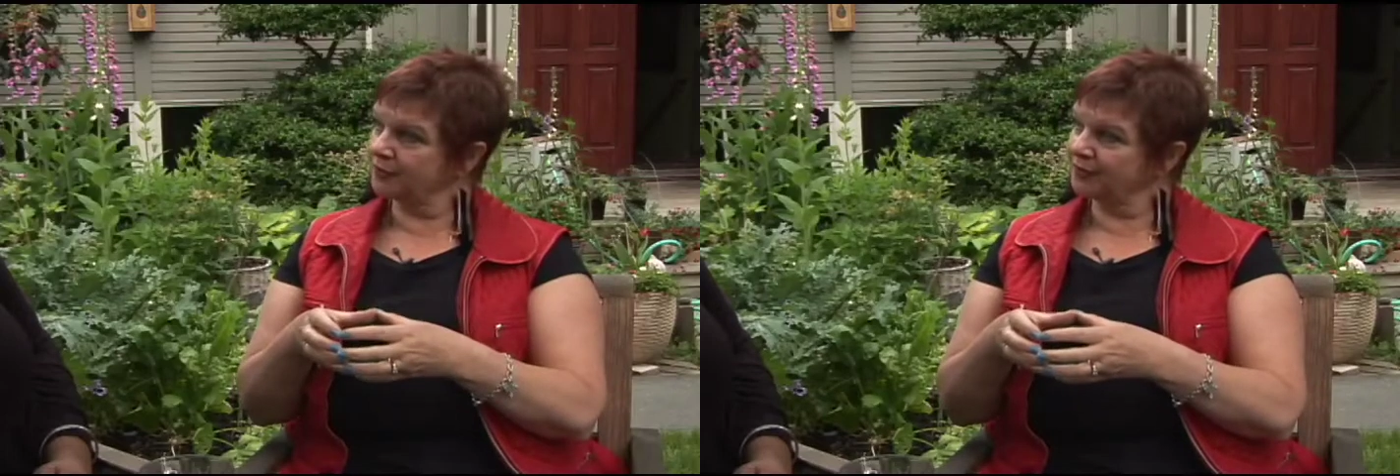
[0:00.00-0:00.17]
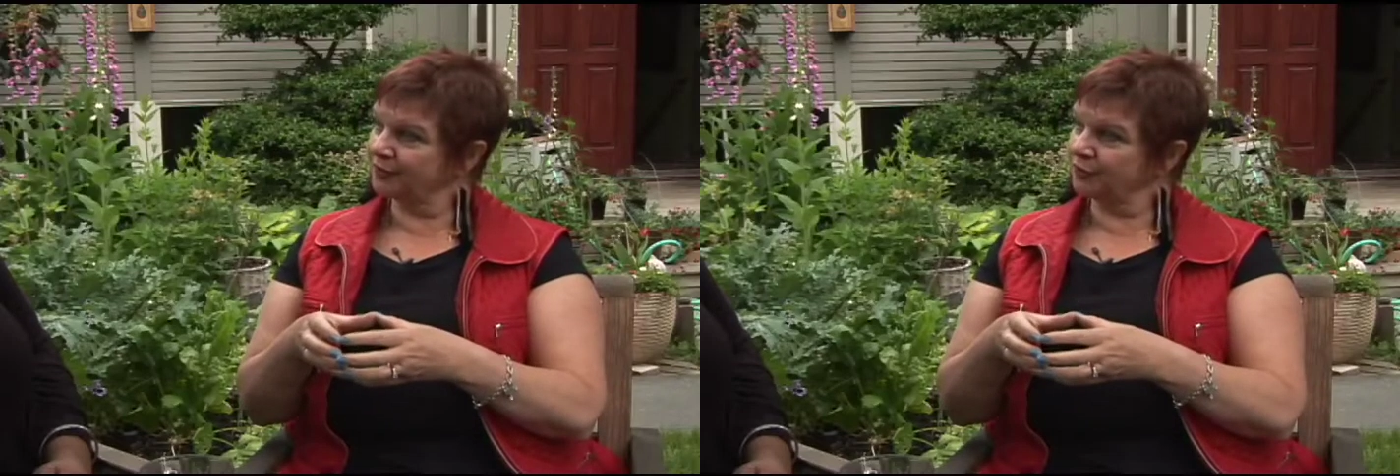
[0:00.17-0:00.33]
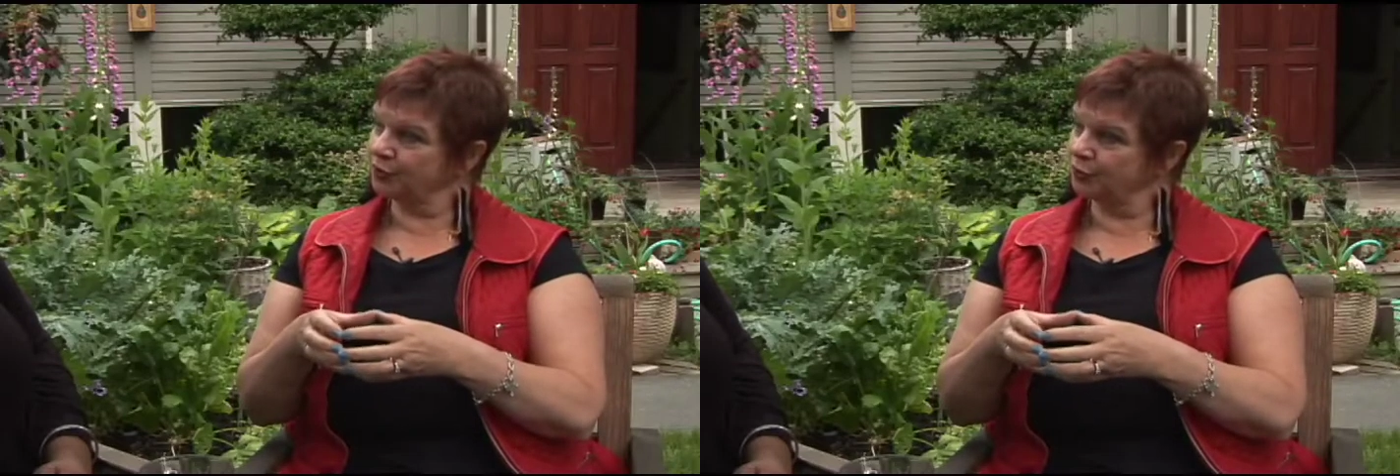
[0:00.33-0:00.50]

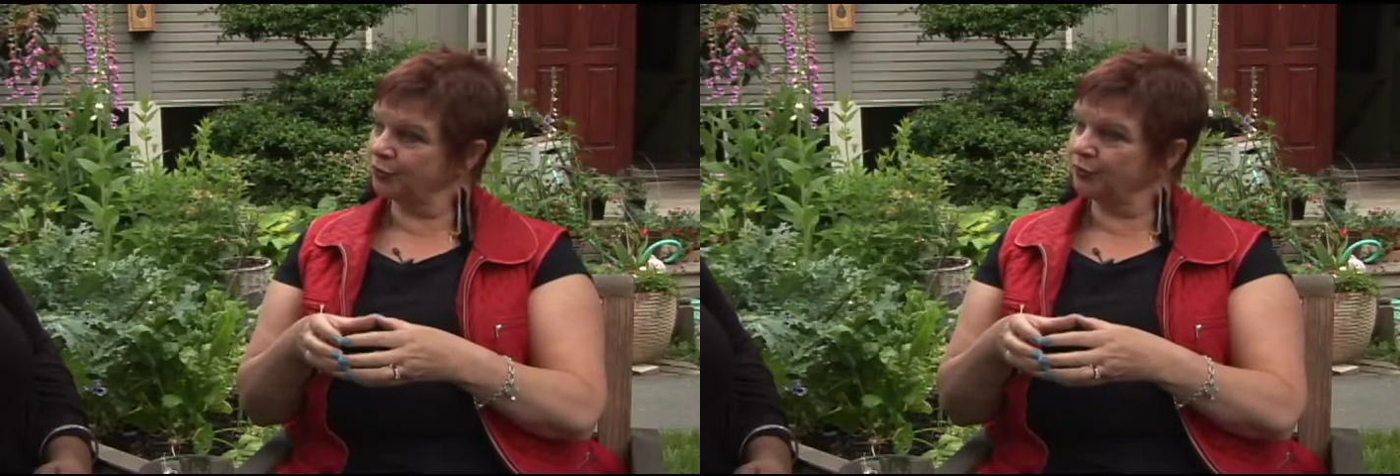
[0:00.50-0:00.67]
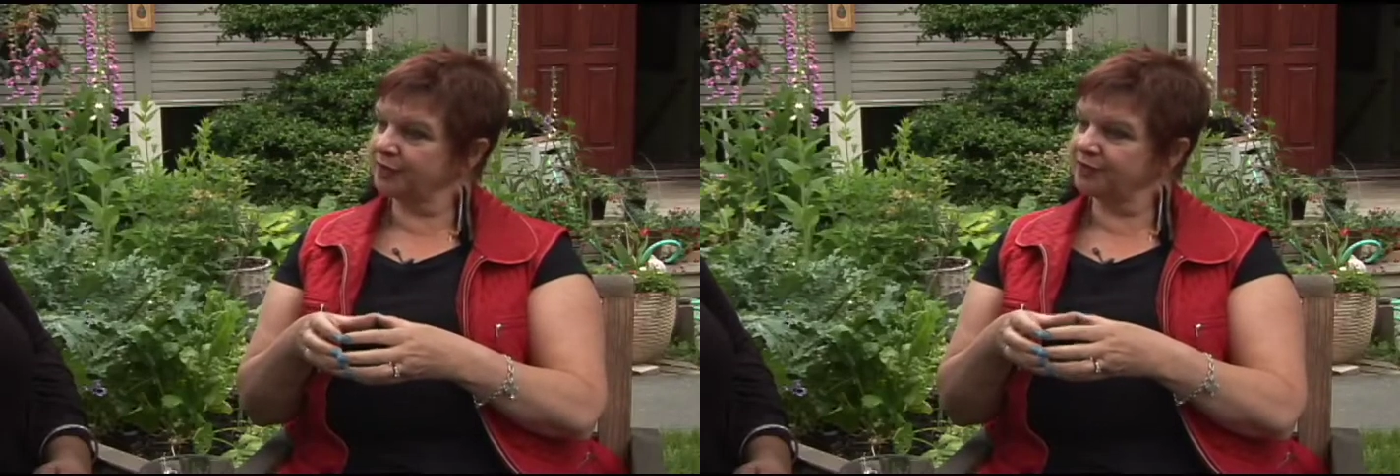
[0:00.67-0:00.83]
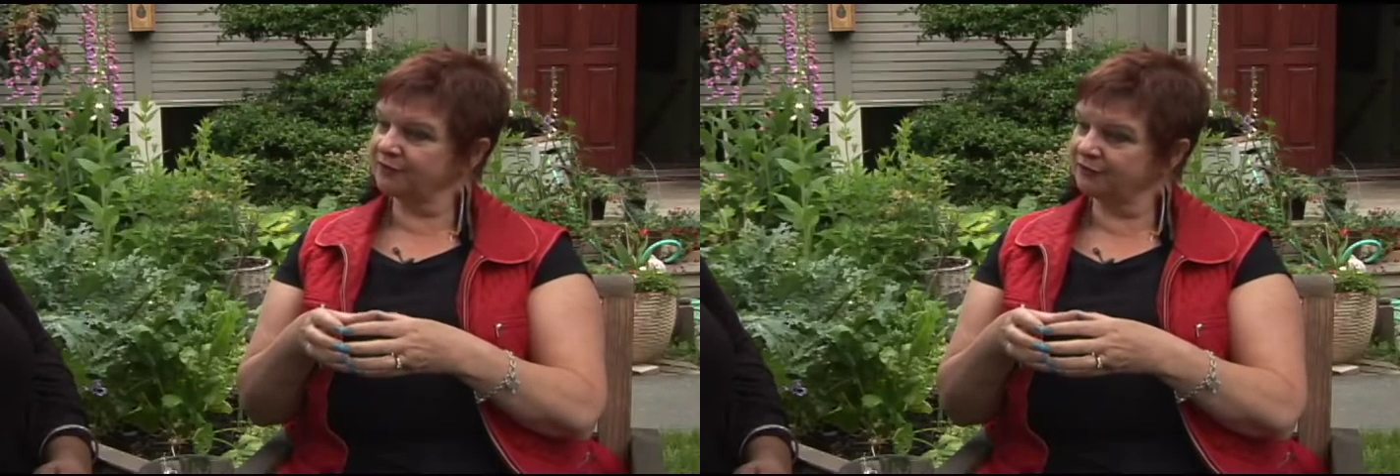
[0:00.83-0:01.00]
so the
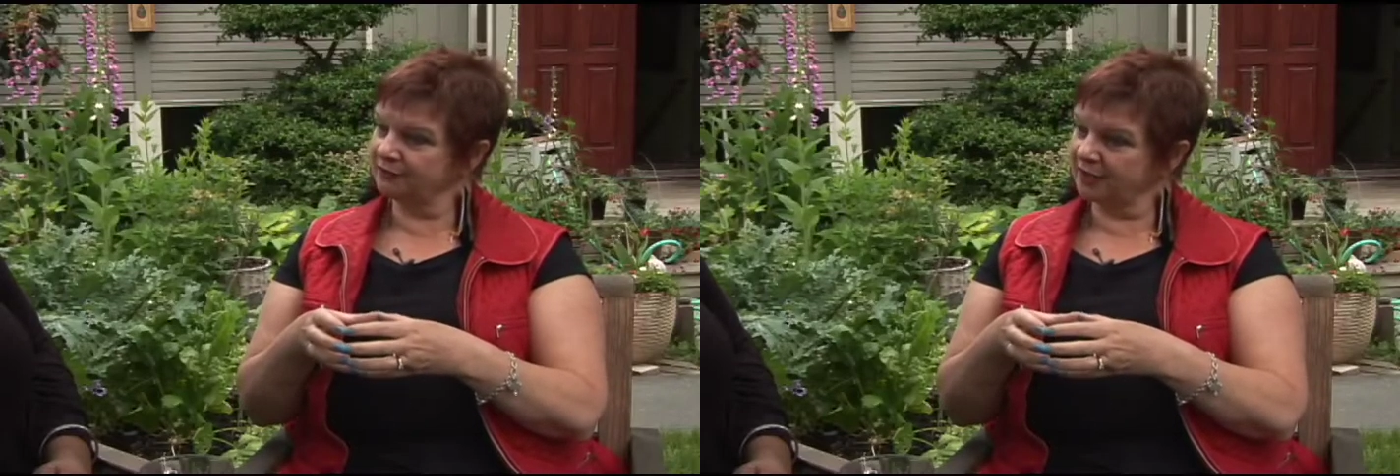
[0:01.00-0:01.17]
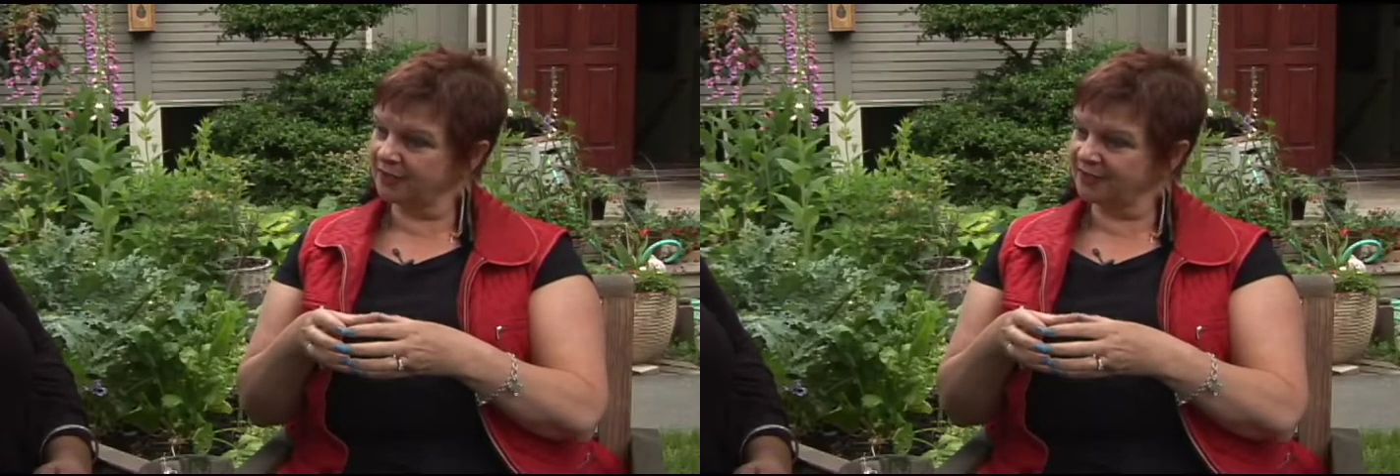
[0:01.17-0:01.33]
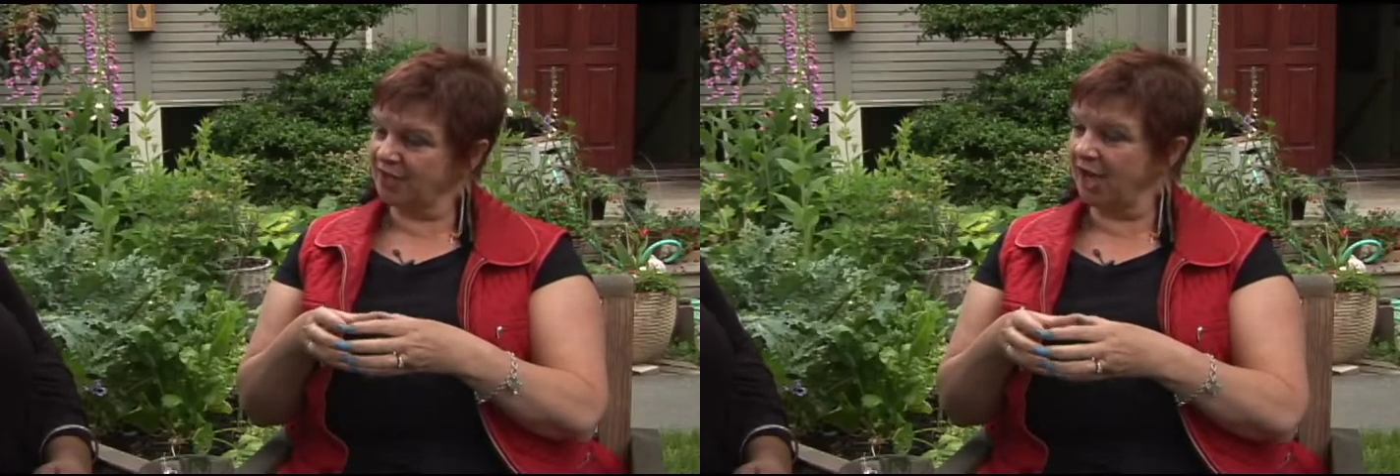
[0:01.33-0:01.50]
tour
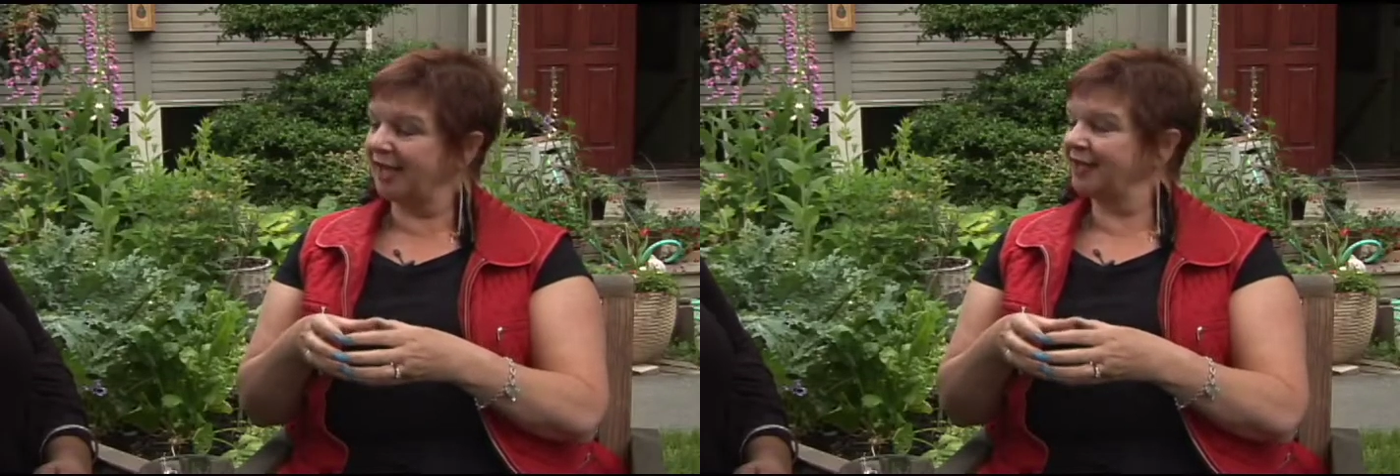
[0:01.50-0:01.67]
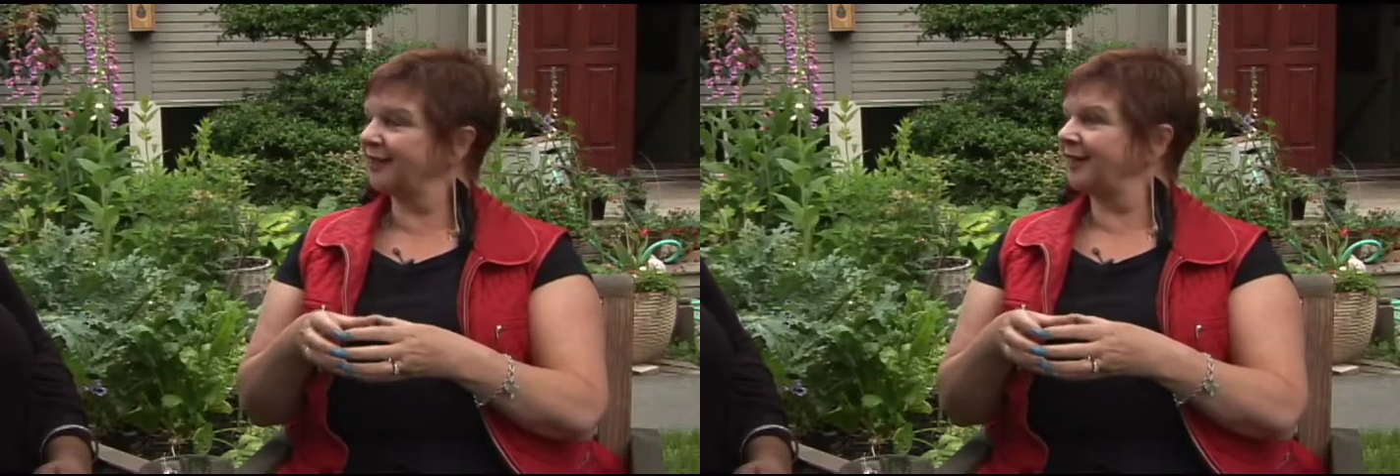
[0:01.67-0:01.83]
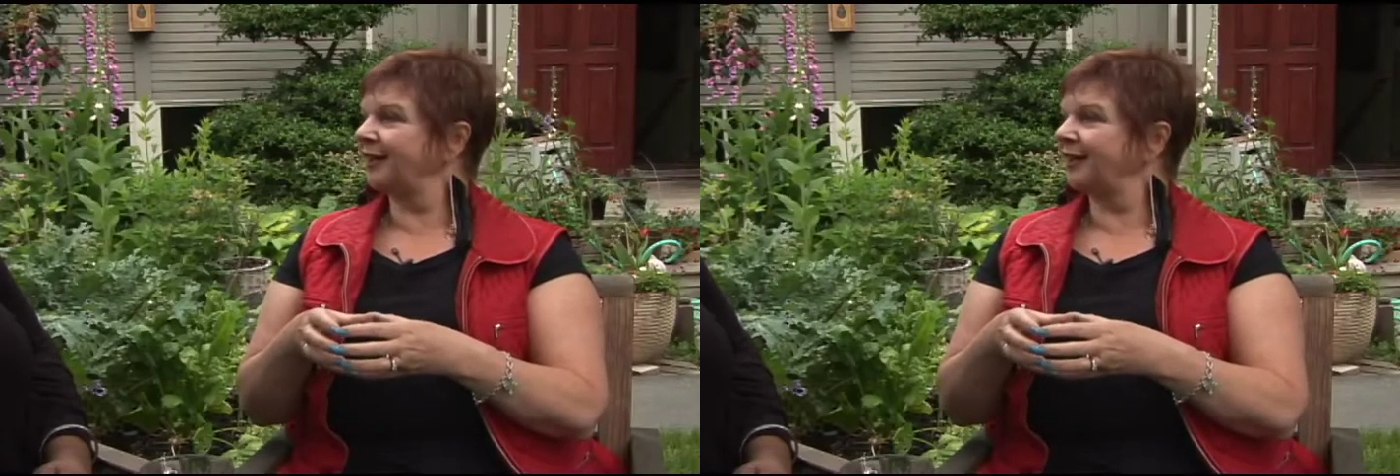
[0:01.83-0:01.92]
is not